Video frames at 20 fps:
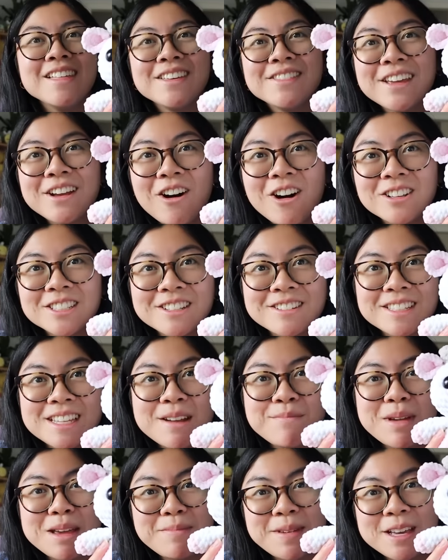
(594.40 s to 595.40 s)
And then they also
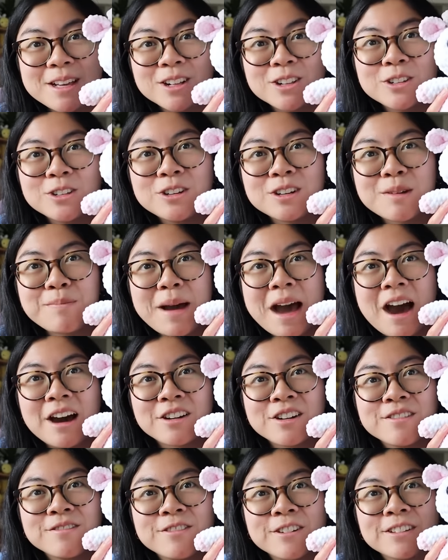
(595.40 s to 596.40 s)
said maybe include a
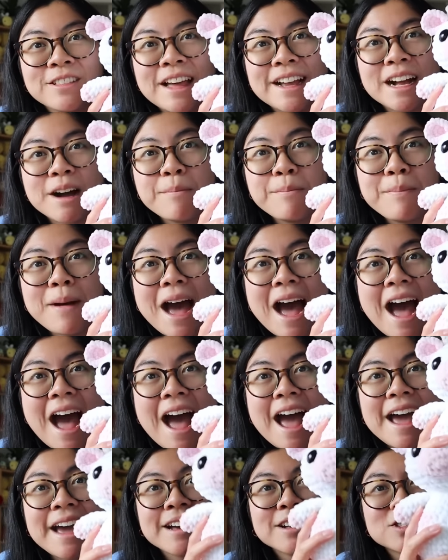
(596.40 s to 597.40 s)
pattern for like a
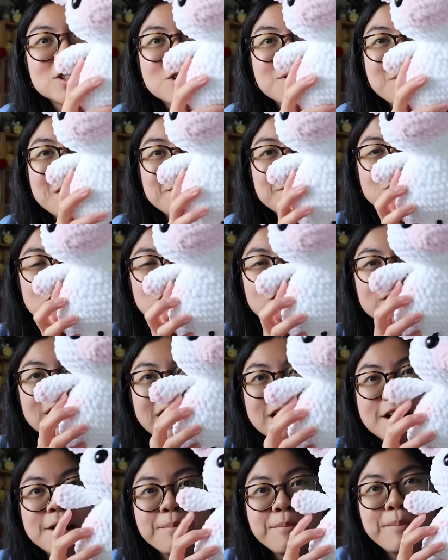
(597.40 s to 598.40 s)
bag. So maybe she'll
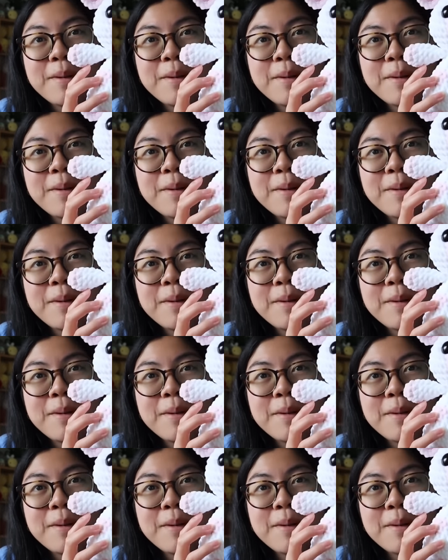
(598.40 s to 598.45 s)
get a